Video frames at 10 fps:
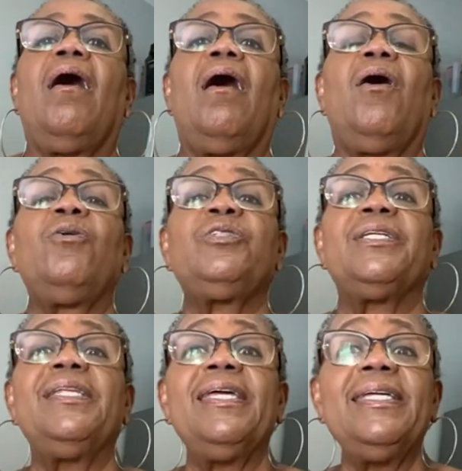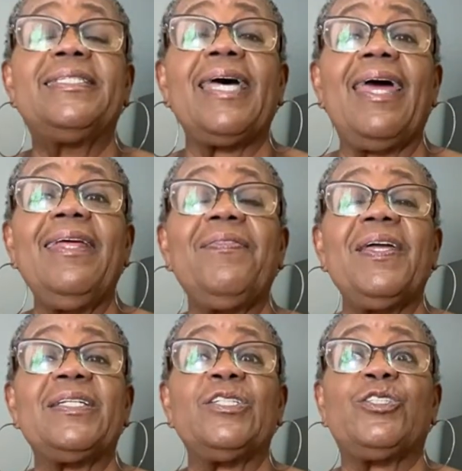Oh, Denise, I didn't
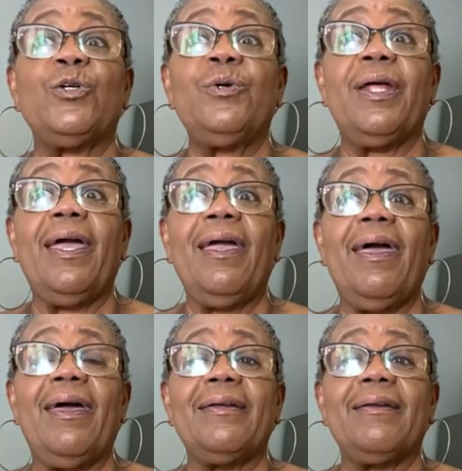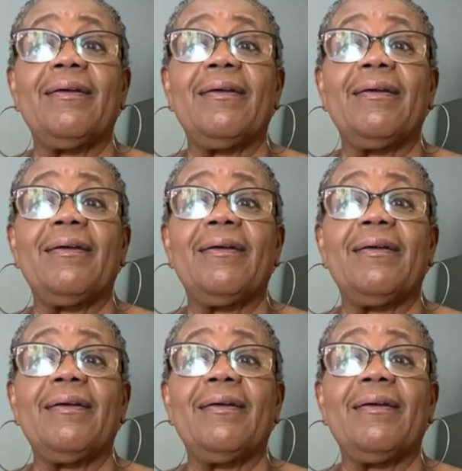think to do that.